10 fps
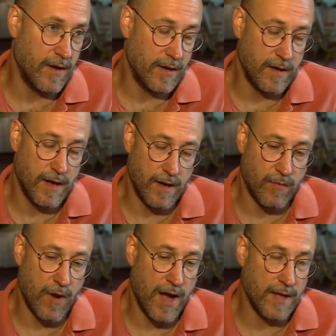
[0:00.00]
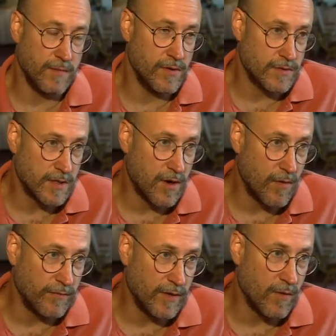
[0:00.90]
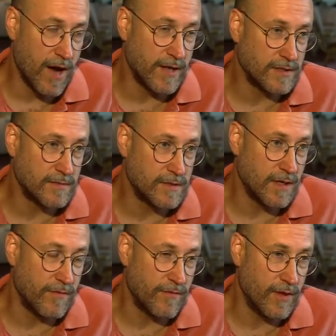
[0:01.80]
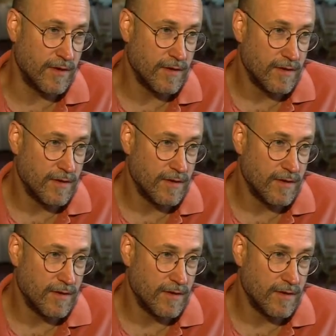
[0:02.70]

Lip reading: and writing music, hopefully writing some stuff that